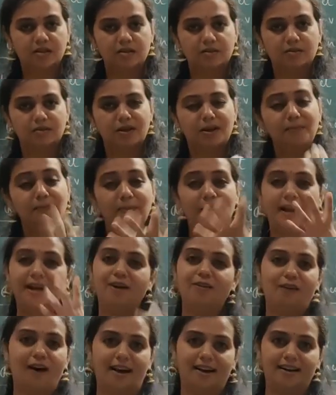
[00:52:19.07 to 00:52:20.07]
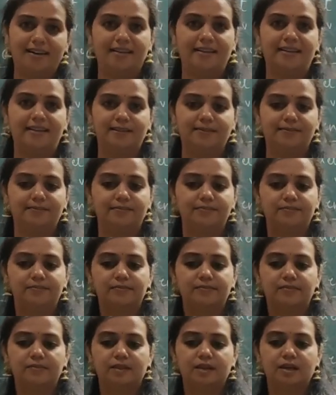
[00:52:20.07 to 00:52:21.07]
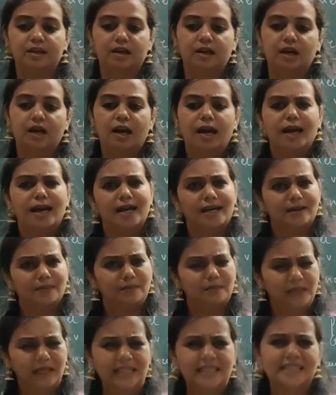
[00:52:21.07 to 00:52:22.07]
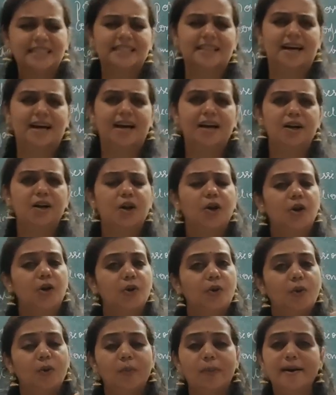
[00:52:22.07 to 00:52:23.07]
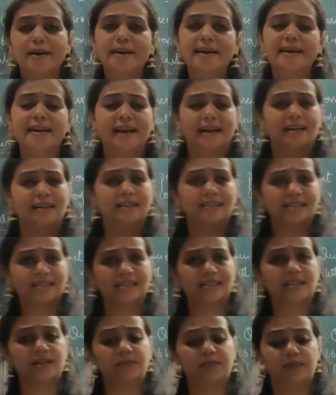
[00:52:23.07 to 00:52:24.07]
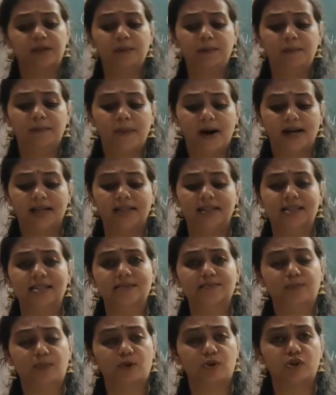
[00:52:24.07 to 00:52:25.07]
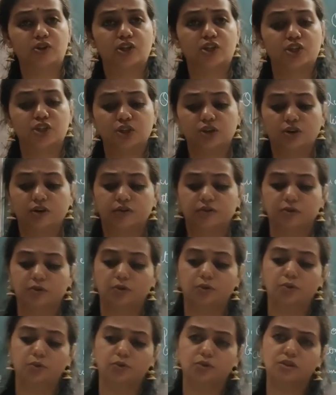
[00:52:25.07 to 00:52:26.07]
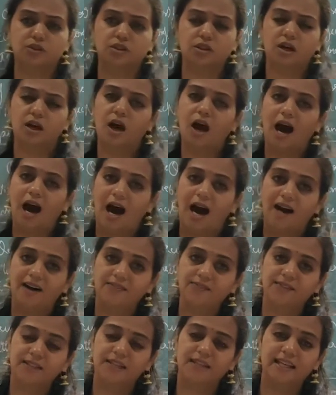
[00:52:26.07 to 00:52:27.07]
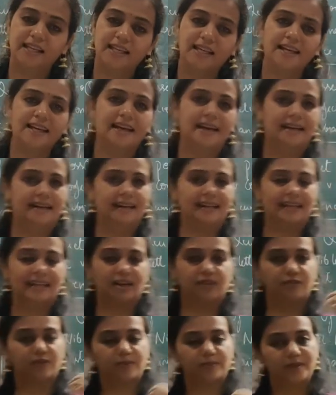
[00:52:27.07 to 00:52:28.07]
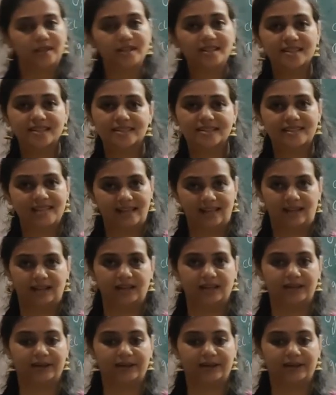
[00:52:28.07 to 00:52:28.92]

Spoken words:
implied warranty. It means that nobody can disturb the buyer's possession of goods after he getting it from the seller.